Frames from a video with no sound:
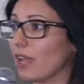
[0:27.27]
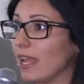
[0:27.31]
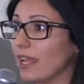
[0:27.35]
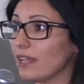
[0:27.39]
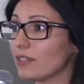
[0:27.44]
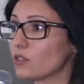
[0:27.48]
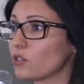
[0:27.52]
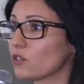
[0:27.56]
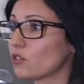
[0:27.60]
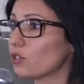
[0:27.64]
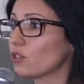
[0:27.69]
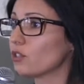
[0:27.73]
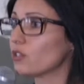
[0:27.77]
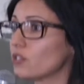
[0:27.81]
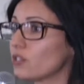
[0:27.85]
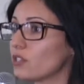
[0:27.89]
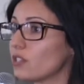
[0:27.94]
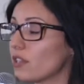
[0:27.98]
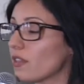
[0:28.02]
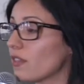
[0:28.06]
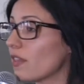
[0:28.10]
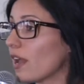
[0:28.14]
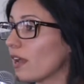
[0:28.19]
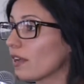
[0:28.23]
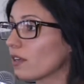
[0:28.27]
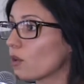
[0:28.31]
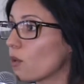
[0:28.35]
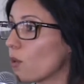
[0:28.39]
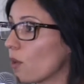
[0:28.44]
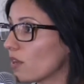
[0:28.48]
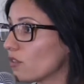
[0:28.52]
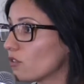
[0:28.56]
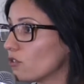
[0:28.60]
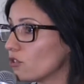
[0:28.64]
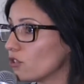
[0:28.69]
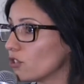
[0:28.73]
answers to that
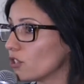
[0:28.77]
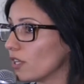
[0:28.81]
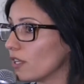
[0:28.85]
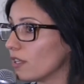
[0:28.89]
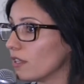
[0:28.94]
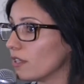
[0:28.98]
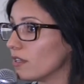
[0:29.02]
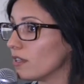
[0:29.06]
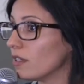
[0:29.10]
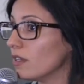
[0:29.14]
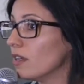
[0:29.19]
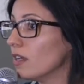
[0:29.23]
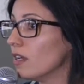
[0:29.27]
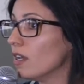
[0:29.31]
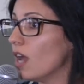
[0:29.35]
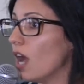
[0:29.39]
question.